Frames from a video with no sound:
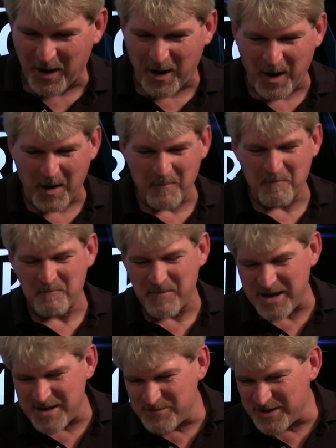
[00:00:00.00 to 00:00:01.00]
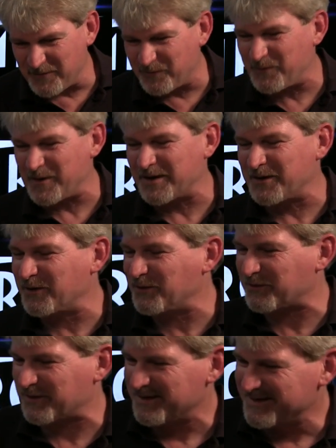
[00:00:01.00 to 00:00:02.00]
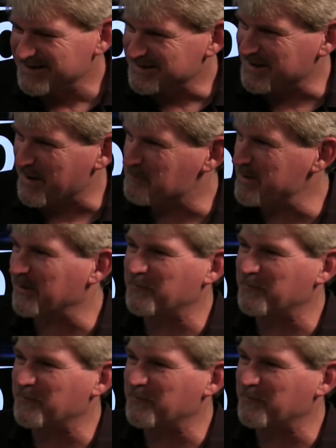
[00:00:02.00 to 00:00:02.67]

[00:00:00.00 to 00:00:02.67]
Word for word: Um, things. Maybe things. Yeah, big